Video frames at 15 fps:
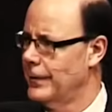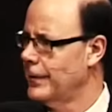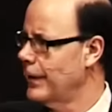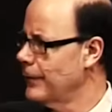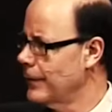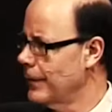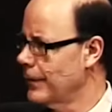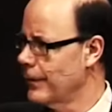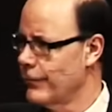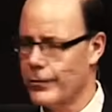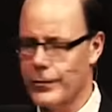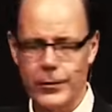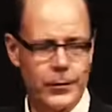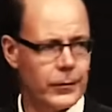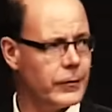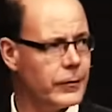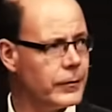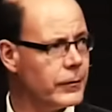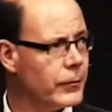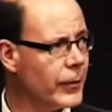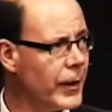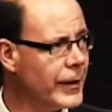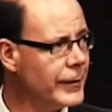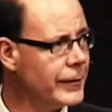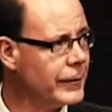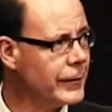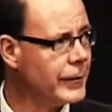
Sounds like a verse, right?